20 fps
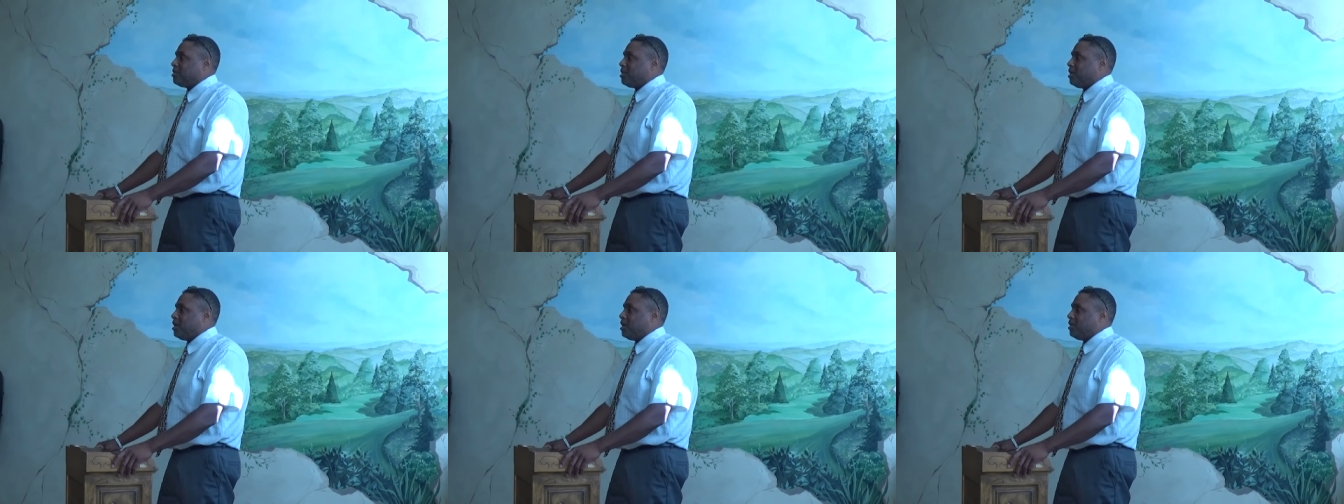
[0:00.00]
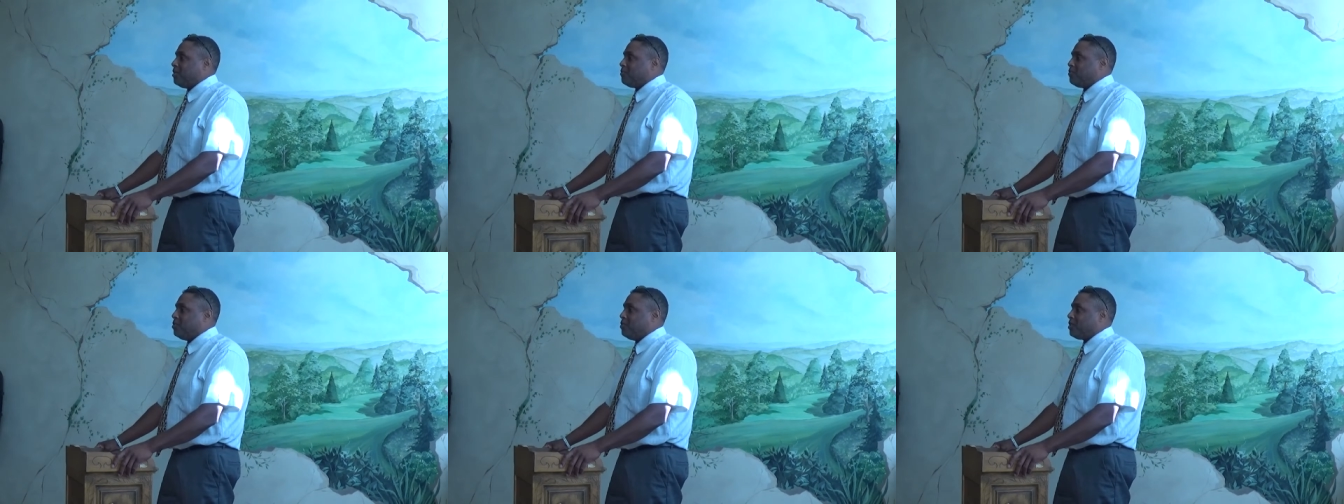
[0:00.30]

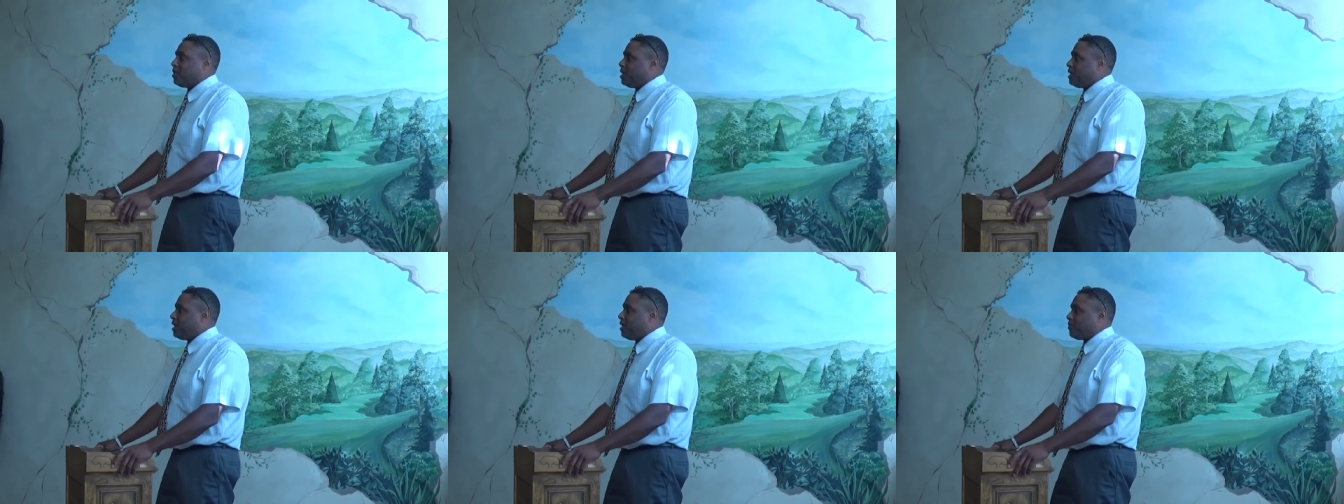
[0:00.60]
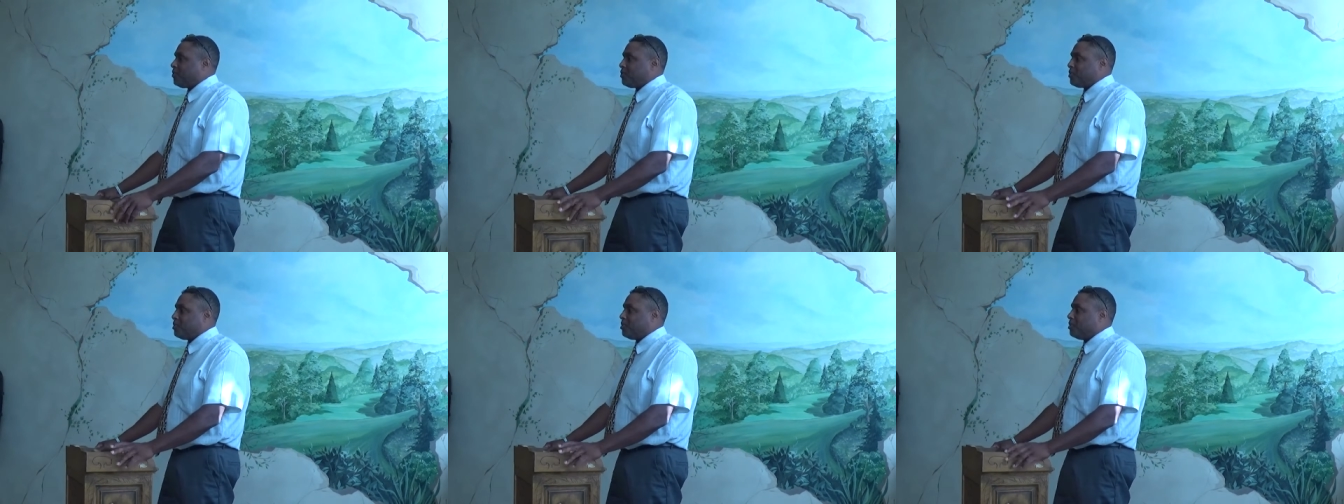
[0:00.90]
And if you can
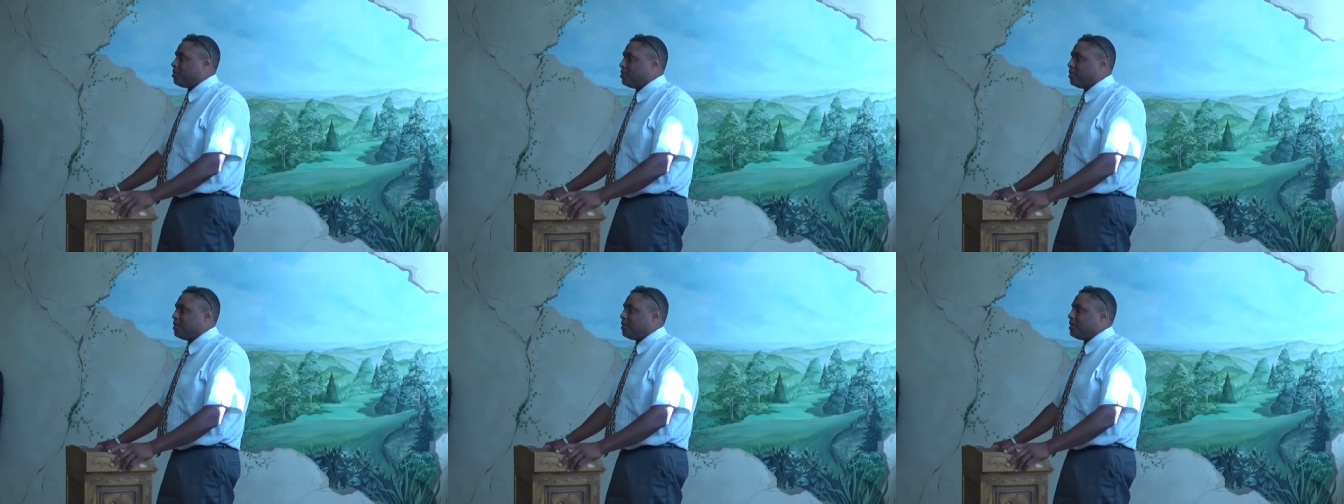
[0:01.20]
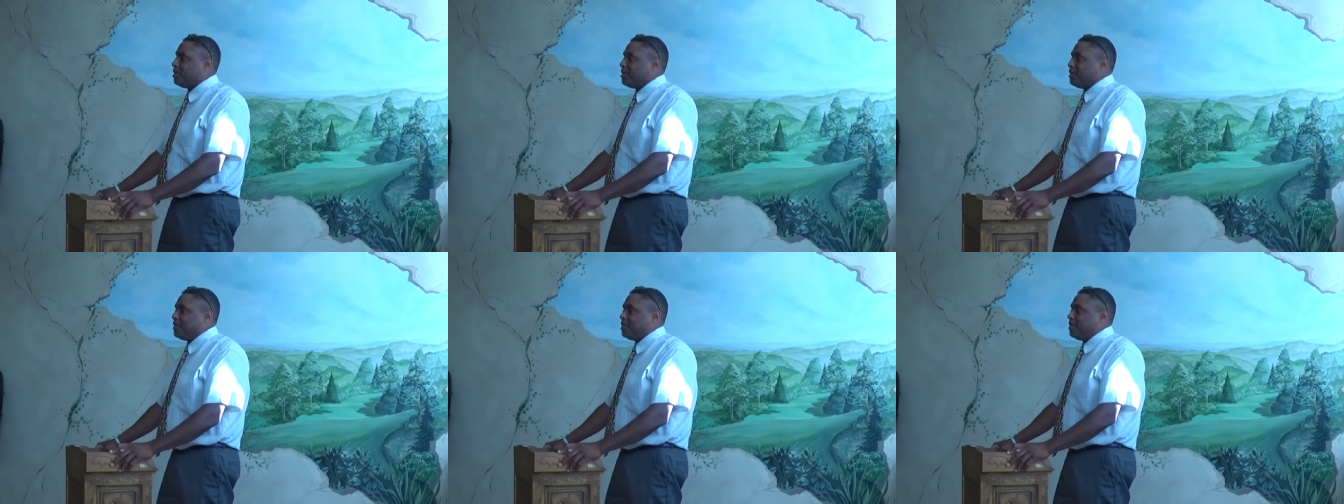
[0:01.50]
get through,
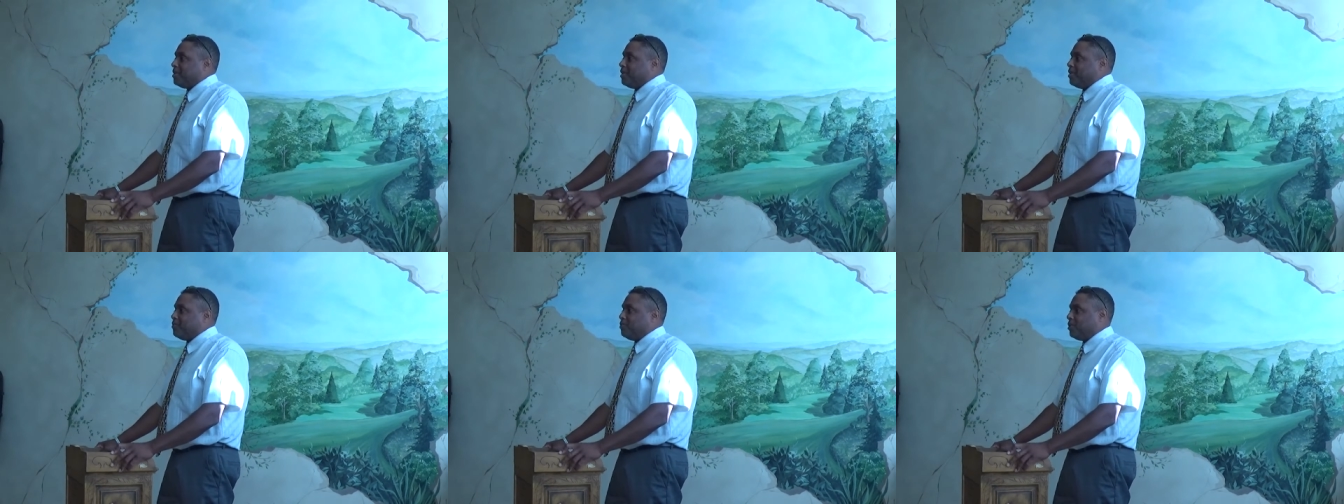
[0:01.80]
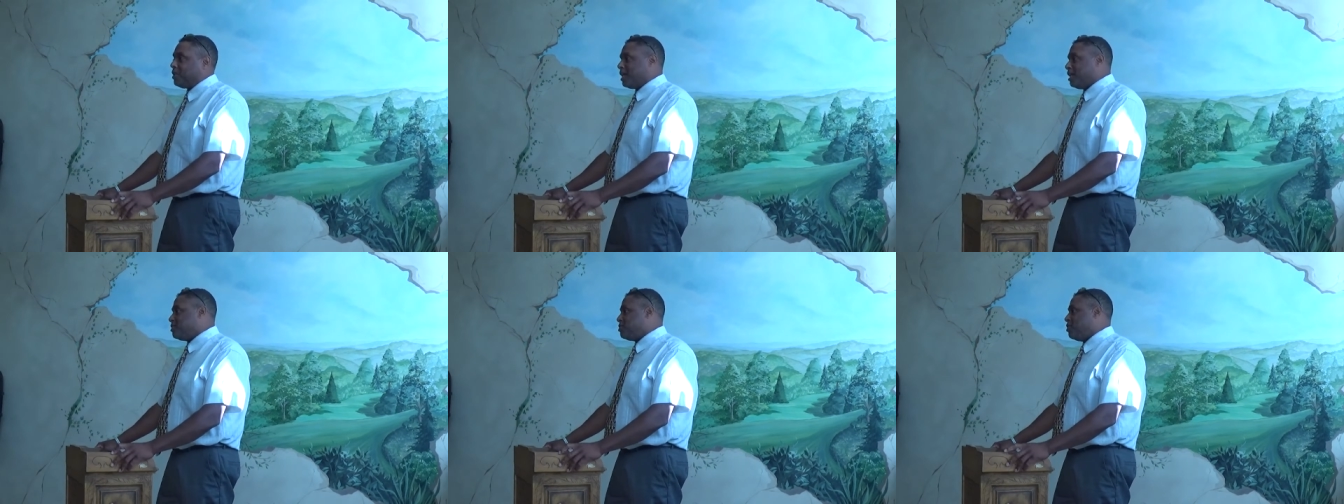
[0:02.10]
if
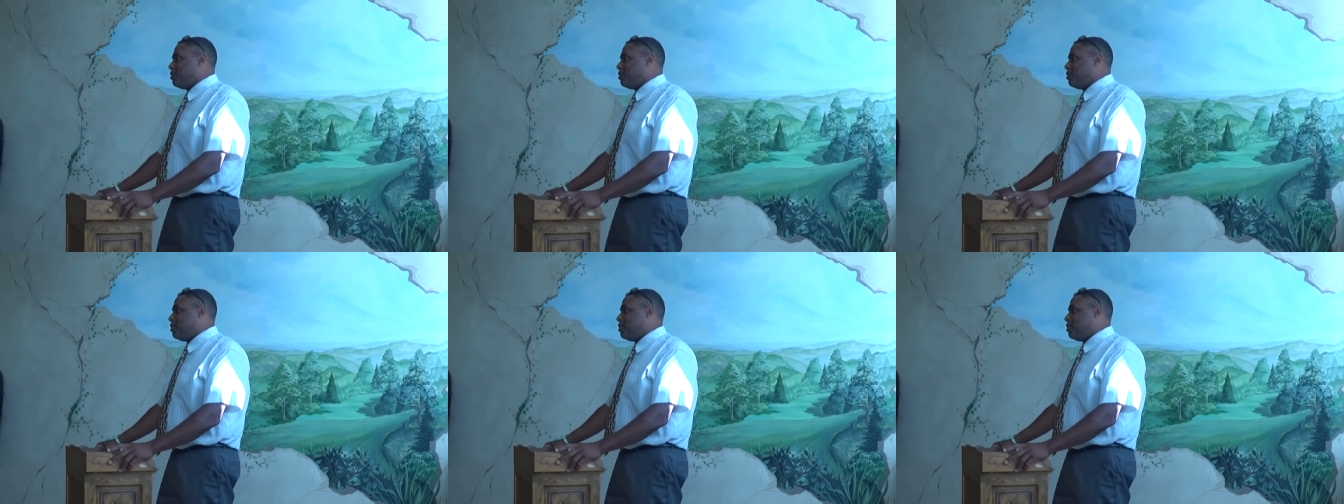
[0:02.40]
you guys